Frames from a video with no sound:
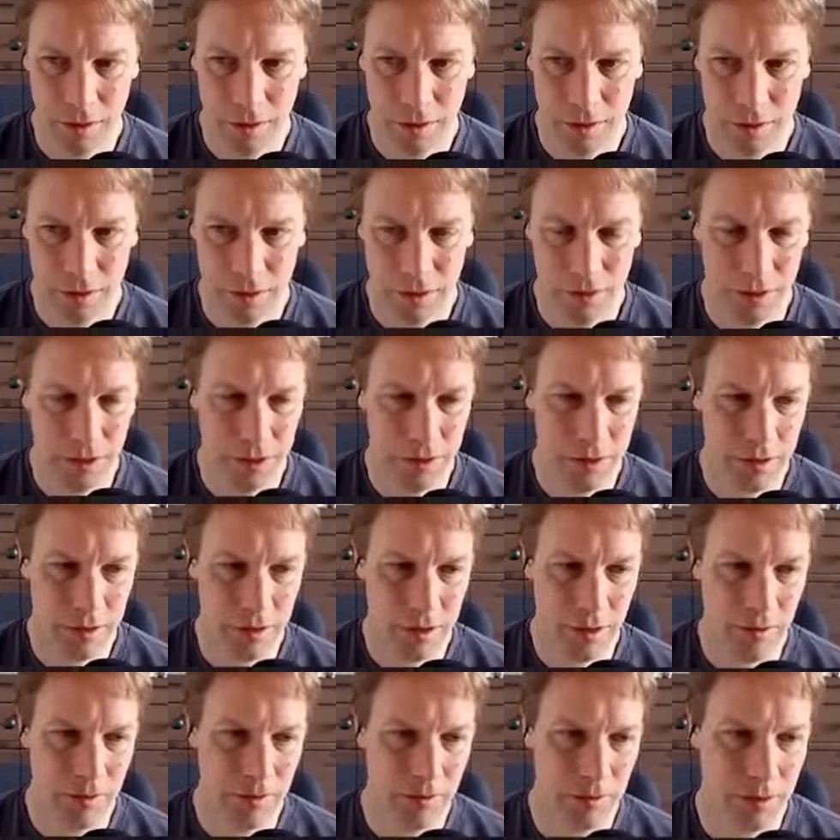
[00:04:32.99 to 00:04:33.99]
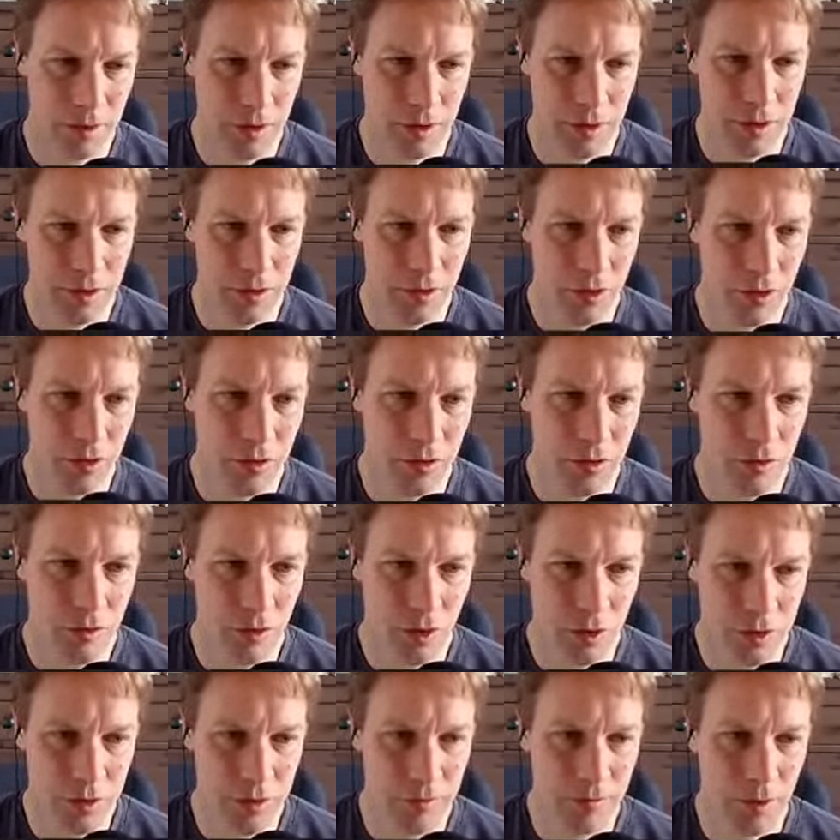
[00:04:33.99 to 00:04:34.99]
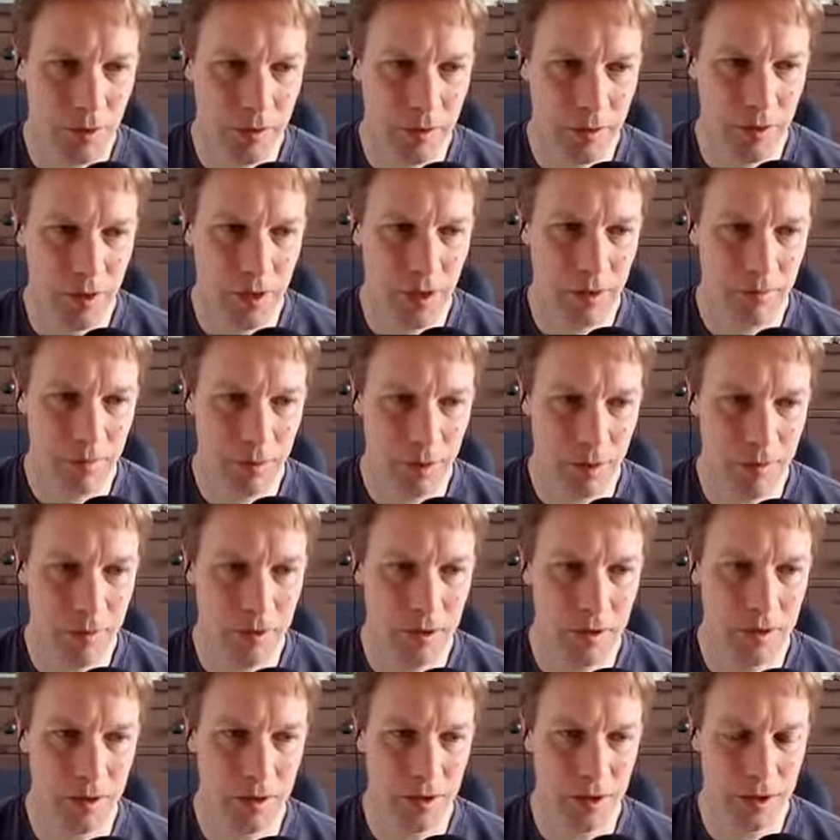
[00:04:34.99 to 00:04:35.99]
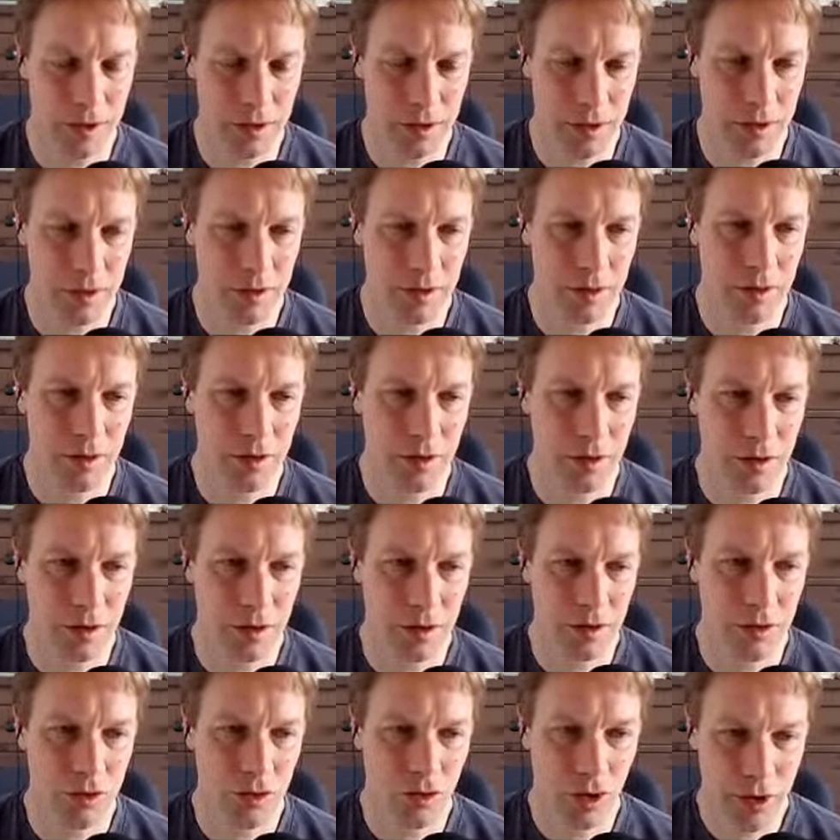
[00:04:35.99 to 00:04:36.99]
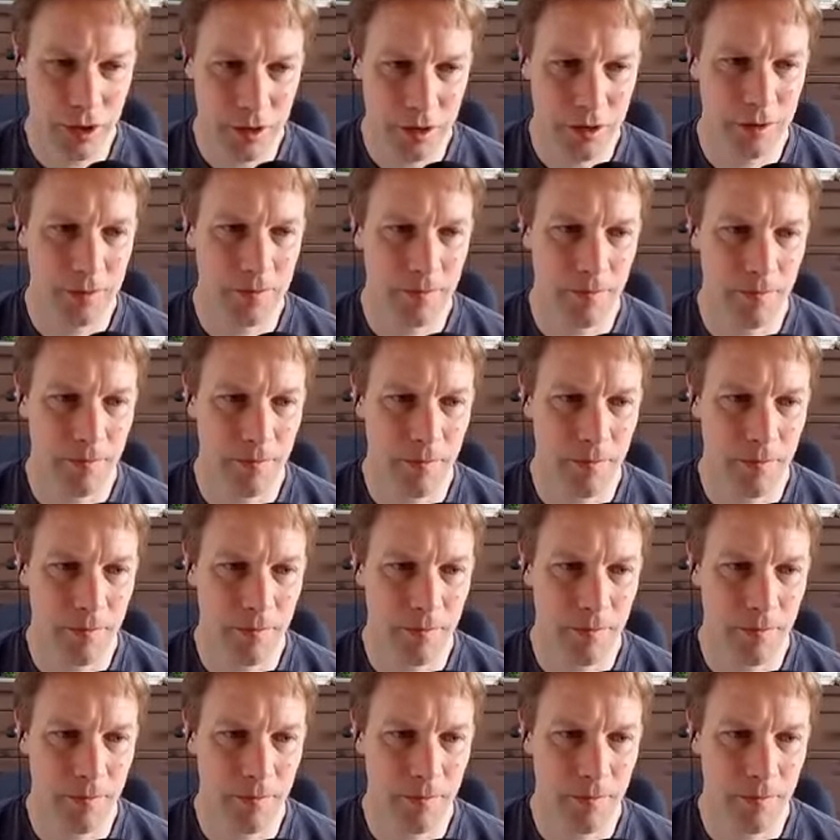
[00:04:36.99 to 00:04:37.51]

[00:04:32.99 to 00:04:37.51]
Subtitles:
So these two structs both implement this trait.